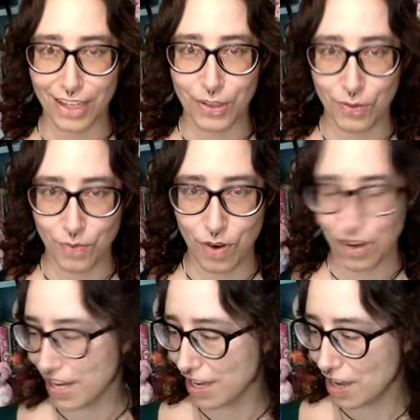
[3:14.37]
The
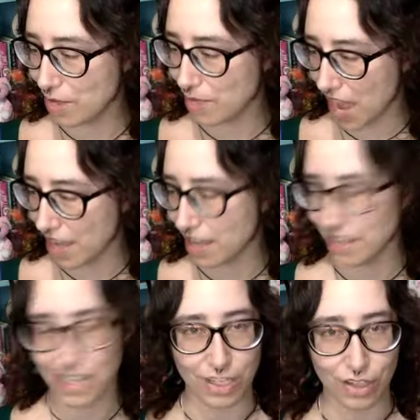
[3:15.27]
Warden by
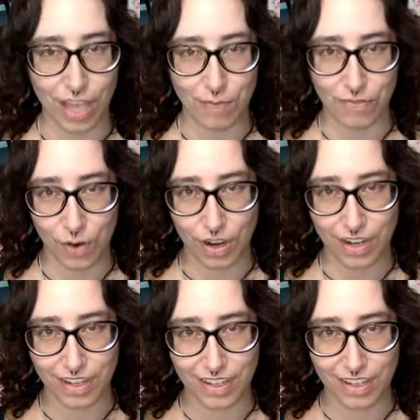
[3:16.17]
Daniel M. Ford.